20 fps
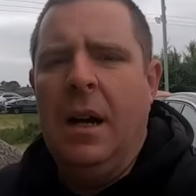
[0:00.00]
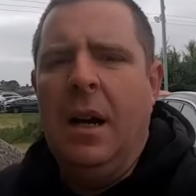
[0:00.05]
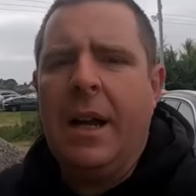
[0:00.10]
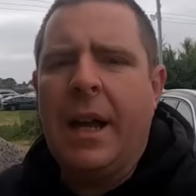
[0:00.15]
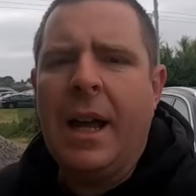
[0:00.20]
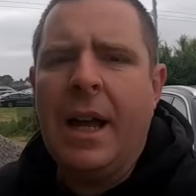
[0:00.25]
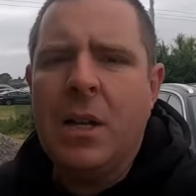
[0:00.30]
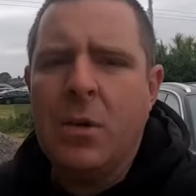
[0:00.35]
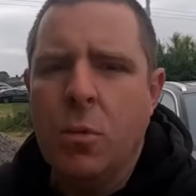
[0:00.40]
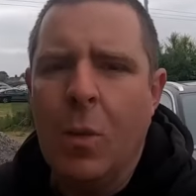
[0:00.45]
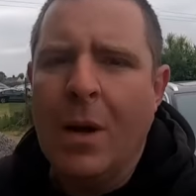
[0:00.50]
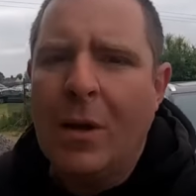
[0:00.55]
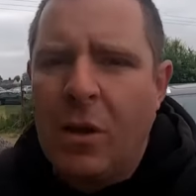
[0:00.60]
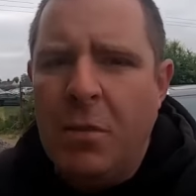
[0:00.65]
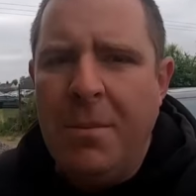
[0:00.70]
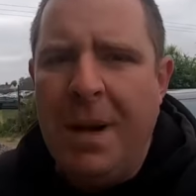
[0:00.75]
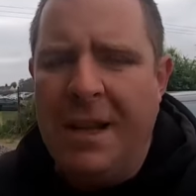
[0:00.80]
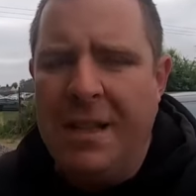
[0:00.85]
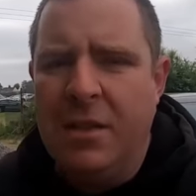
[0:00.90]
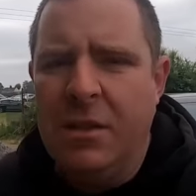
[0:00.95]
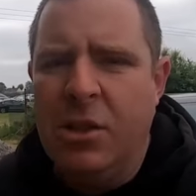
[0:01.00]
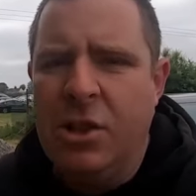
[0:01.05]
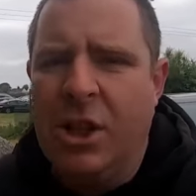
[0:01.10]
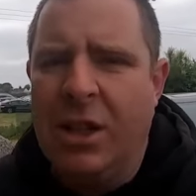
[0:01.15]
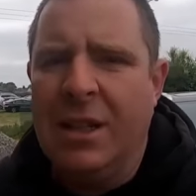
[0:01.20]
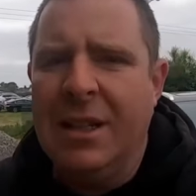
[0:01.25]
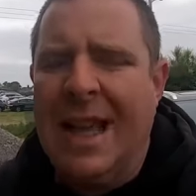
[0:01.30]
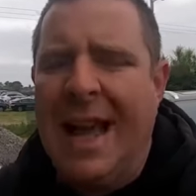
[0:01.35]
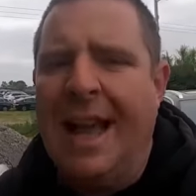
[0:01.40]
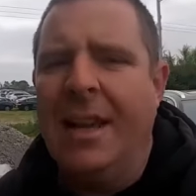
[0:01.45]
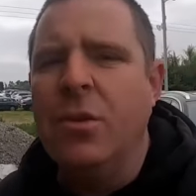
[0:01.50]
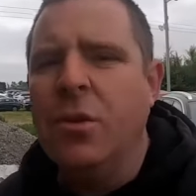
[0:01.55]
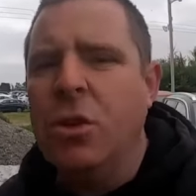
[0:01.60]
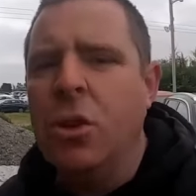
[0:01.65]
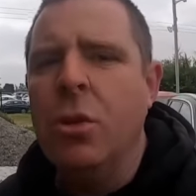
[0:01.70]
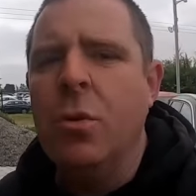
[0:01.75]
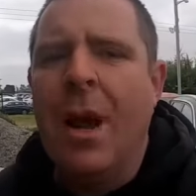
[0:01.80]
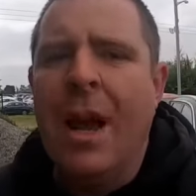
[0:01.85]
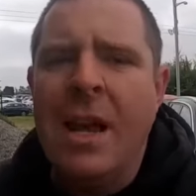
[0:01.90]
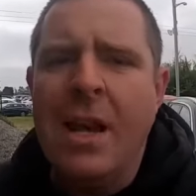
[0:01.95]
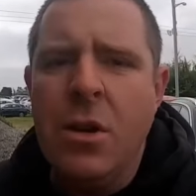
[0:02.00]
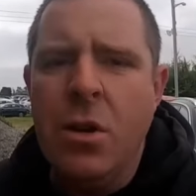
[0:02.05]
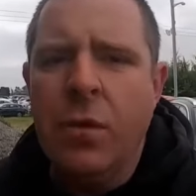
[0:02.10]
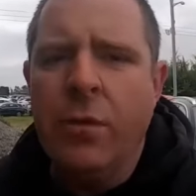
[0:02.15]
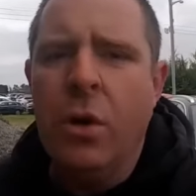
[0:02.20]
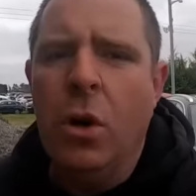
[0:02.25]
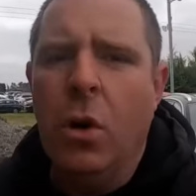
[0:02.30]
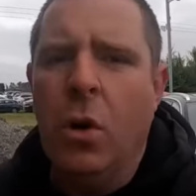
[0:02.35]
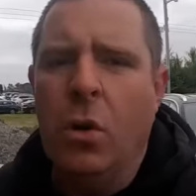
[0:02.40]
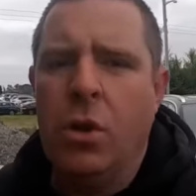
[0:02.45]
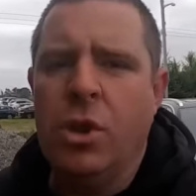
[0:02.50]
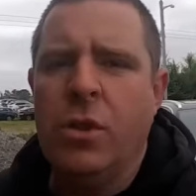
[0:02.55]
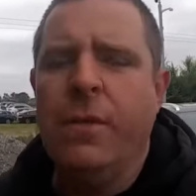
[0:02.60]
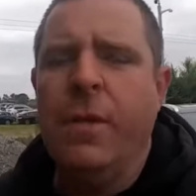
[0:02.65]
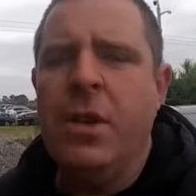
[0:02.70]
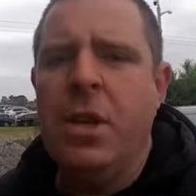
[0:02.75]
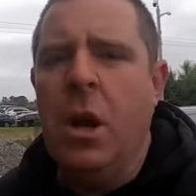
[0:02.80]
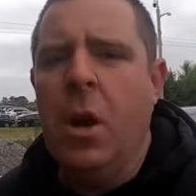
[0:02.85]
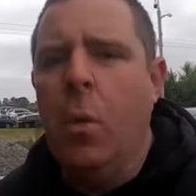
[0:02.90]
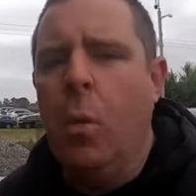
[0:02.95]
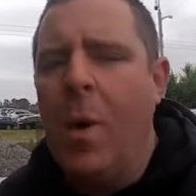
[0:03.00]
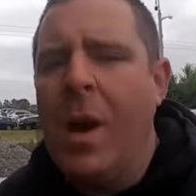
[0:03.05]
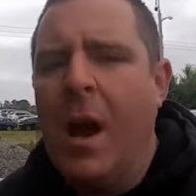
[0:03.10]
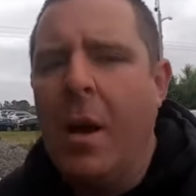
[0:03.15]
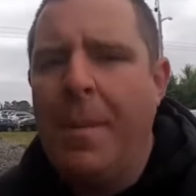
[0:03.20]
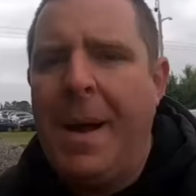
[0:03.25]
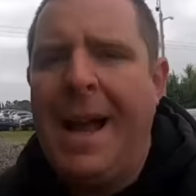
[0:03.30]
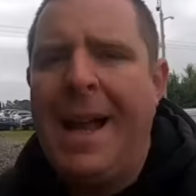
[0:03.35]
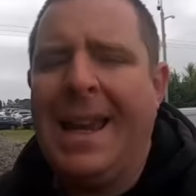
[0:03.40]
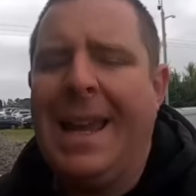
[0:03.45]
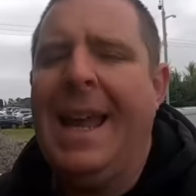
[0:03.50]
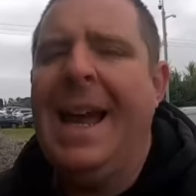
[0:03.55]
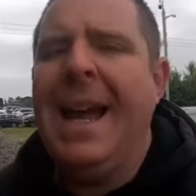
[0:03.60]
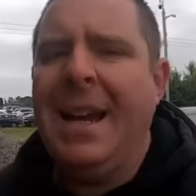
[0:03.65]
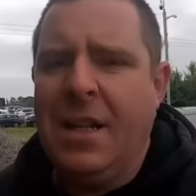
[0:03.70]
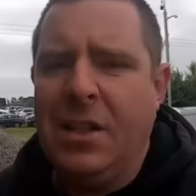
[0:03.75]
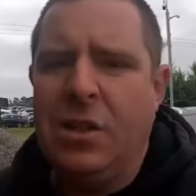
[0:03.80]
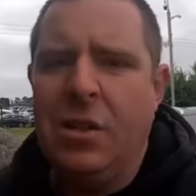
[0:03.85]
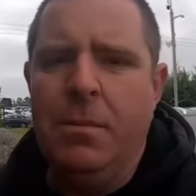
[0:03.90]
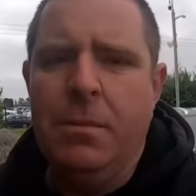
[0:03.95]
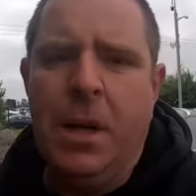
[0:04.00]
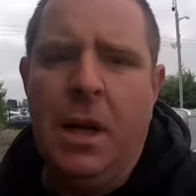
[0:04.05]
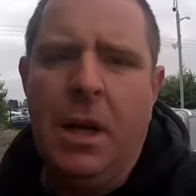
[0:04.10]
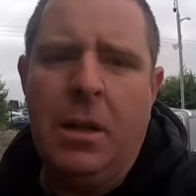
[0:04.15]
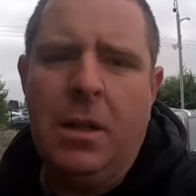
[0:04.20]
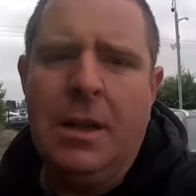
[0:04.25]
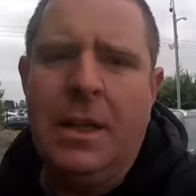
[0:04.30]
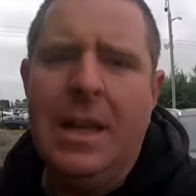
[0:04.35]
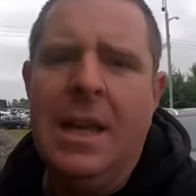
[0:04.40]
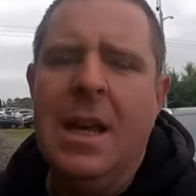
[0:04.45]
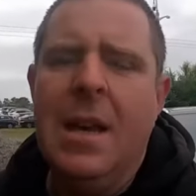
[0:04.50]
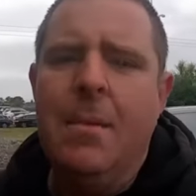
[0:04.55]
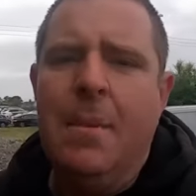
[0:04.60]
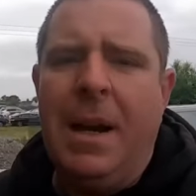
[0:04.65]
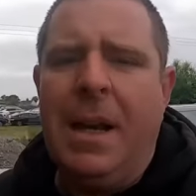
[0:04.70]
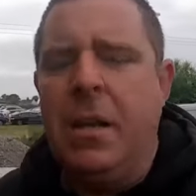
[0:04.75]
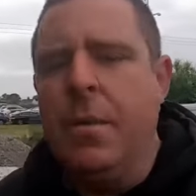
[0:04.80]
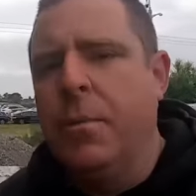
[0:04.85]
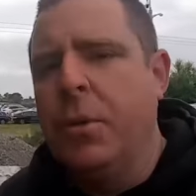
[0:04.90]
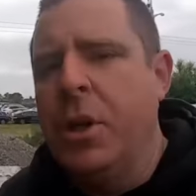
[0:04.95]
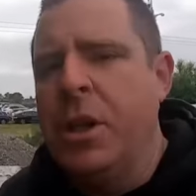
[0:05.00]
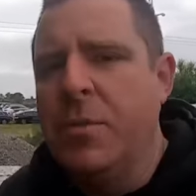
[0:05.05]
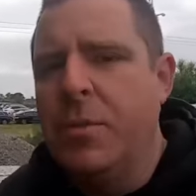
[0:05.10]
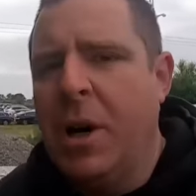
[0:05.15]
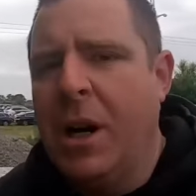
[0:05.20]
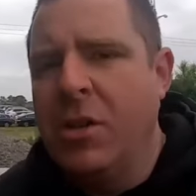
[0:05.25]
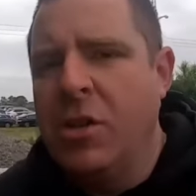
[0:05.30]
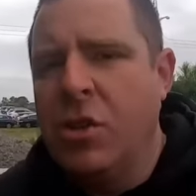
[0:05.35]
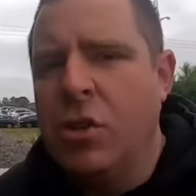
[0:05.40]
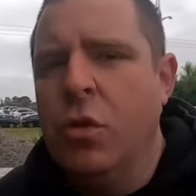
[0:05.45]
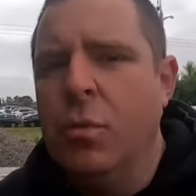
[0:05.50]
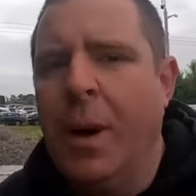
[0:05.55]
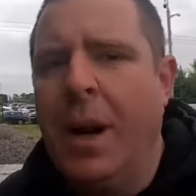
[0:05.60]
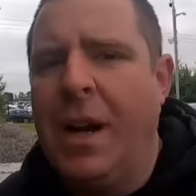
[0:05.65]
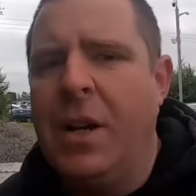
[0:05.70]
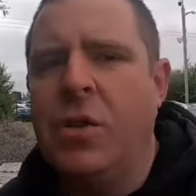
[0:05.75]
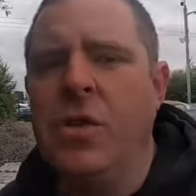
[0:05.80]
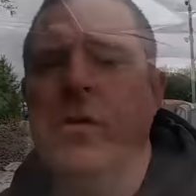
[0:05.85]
Hi guys, welcome back to the channel and to another auction video. We are back at Aston Barclay, back at the Prees branch to buy